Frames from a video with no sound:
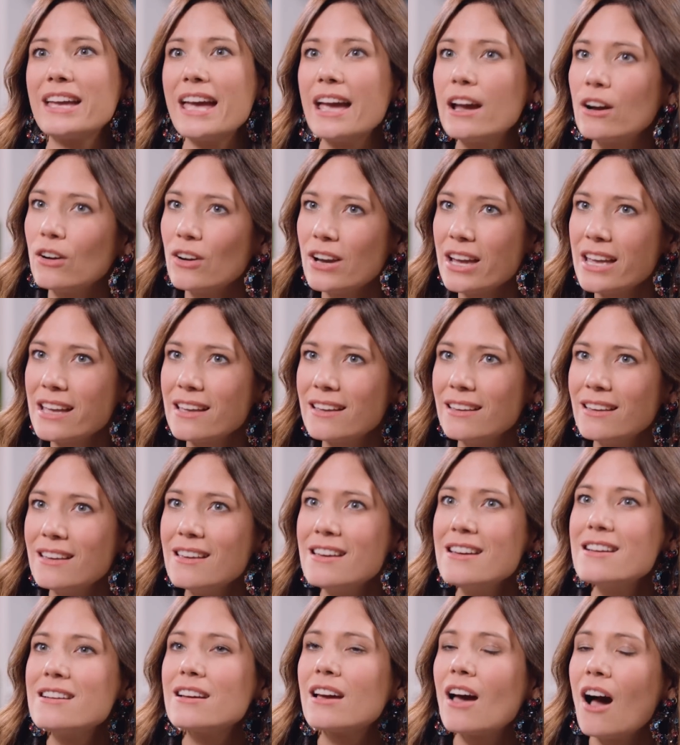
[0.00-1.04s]
caring,
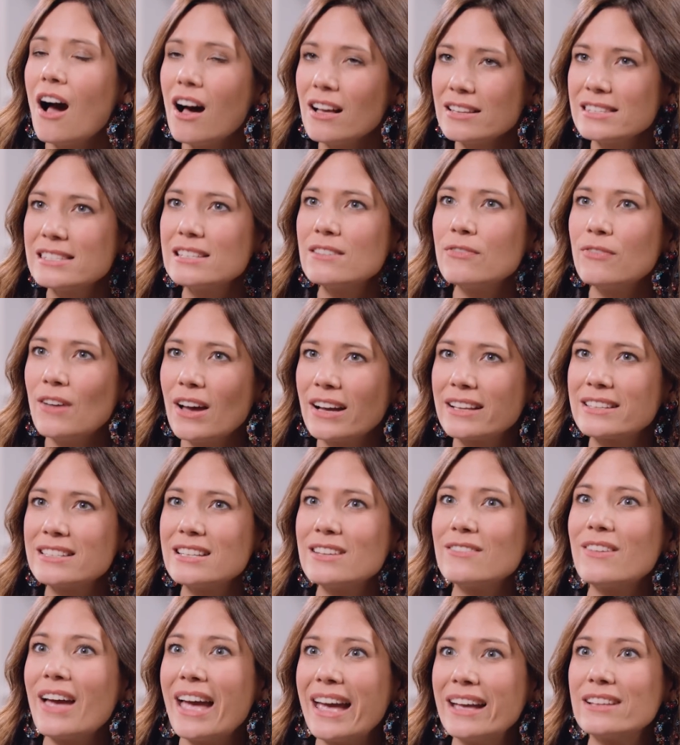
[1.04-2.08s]

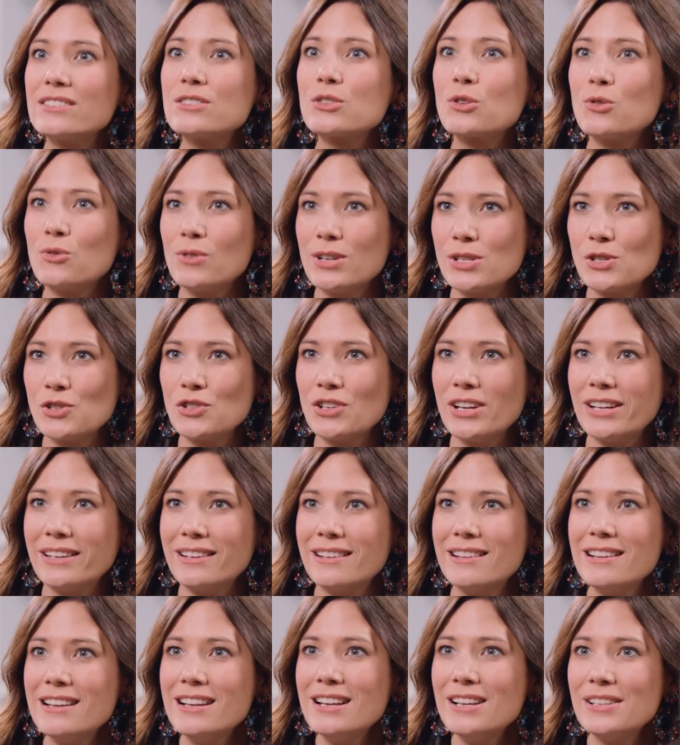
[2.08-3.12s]
cost-effective, and
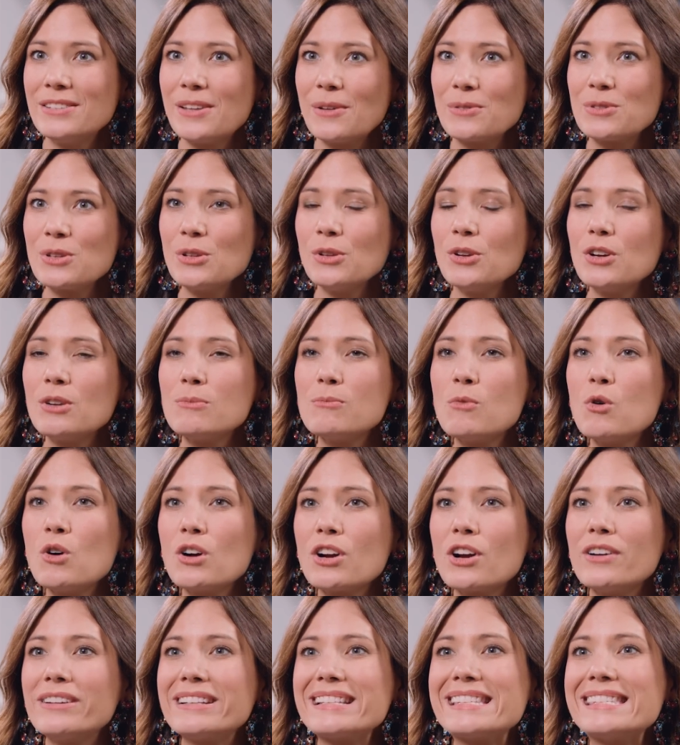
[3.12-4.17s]
Christian. So to learn
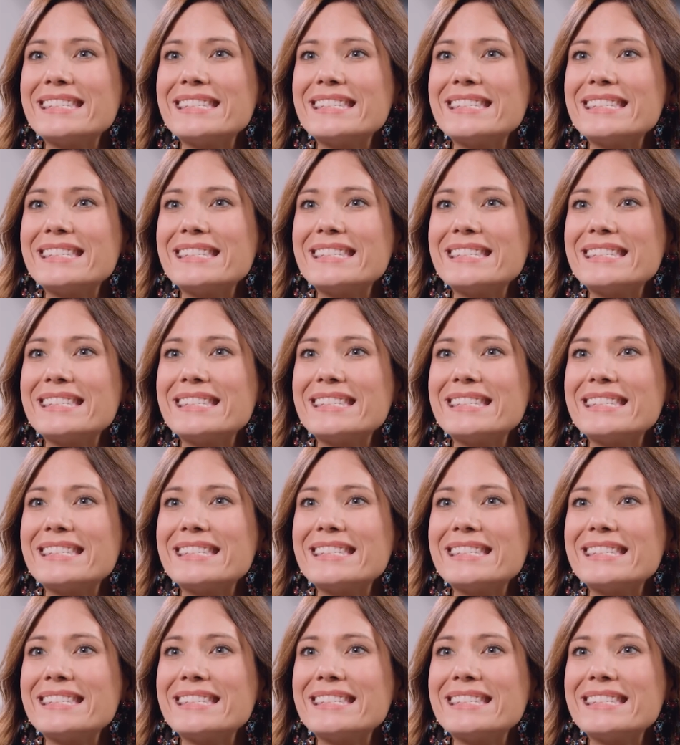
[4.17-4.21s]
more, go to